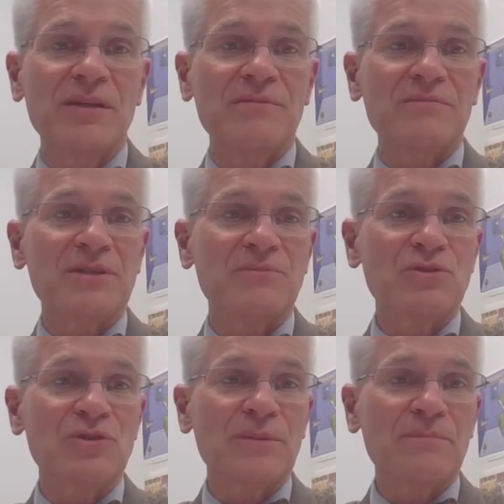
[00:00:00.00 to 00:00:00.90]
some
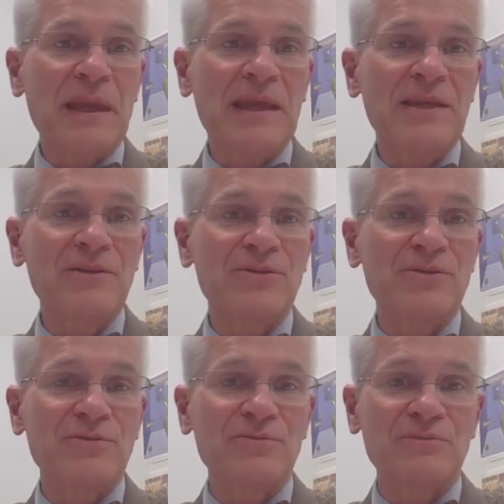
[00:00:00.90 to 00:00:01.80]
sort of pain,
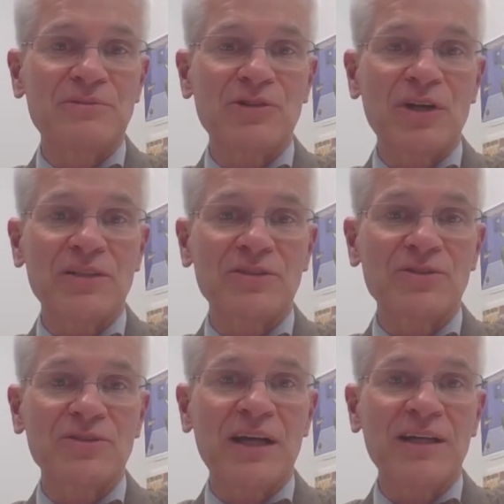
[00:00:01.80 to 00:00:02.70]
you talk to
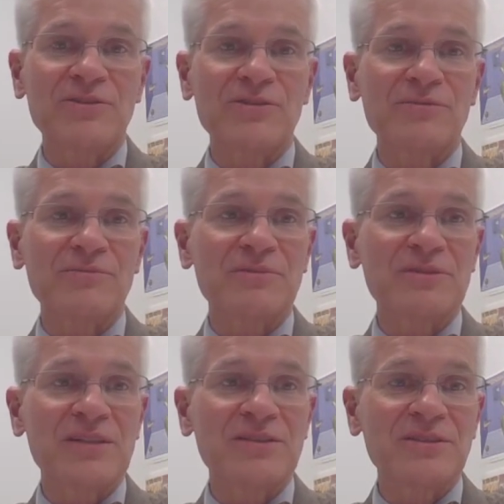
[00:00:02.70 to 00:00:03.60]
your doctor.
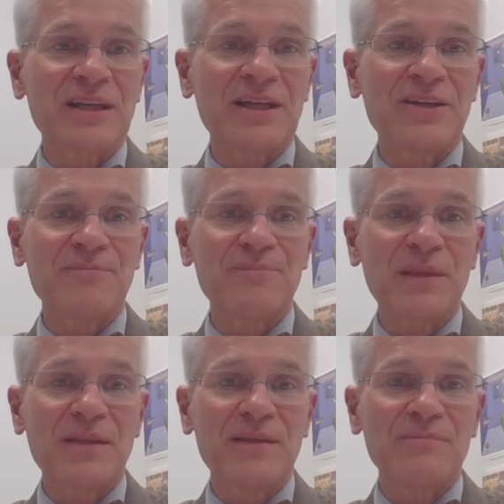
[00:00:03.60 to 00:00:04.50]
Dental care,
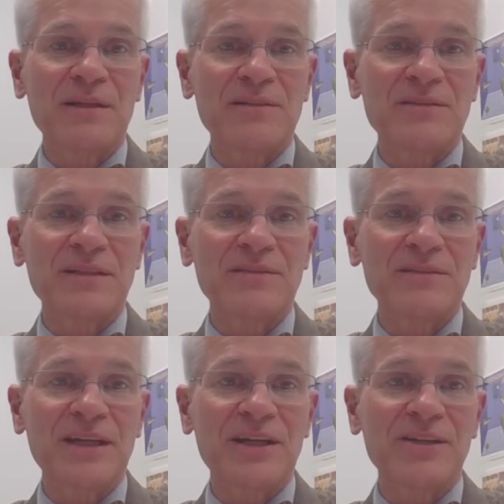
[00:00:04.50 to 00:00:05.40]
mental
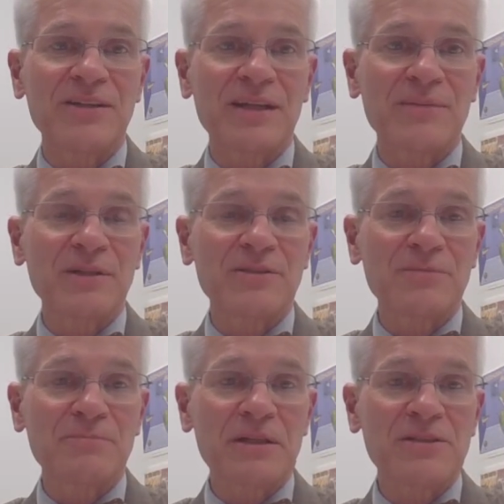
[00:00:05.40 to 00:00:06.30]
health care, chemical
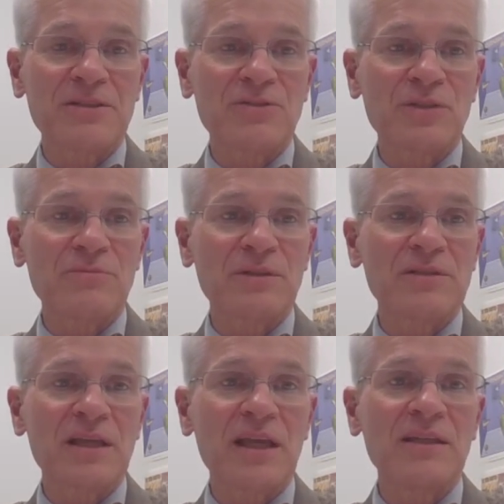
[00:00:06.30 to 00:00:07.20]
dependency
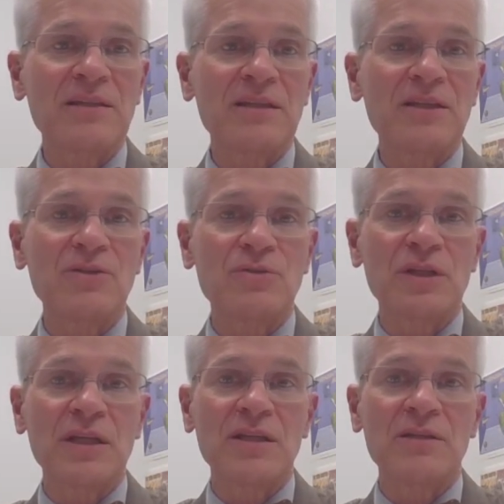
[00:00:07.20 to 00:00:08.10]
treatment, anything you
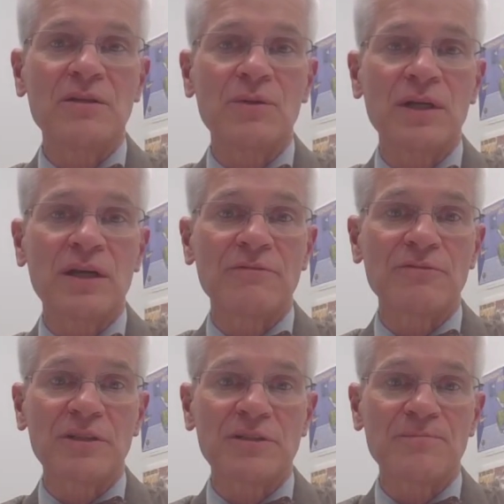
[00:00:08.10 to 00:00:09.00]
need, we
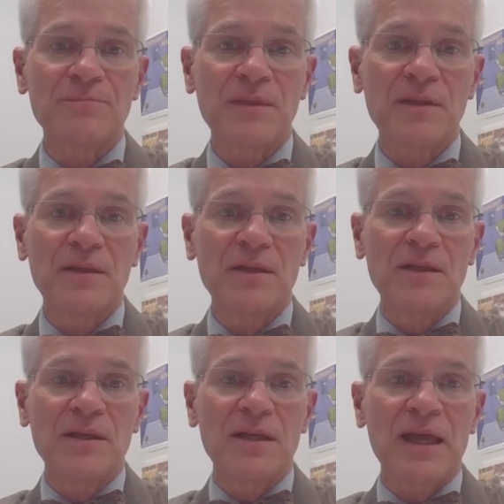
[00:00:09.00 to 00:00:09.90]
cover it.
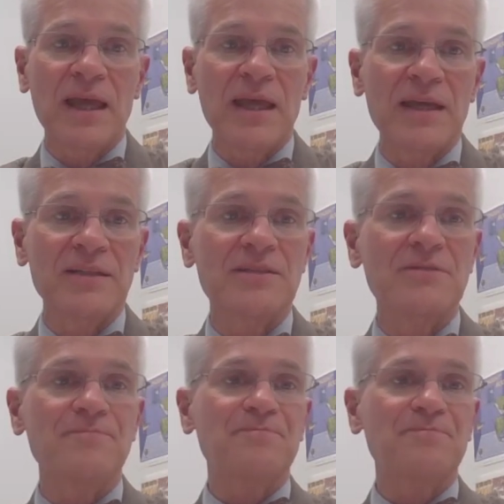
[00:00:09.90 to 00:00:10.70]
And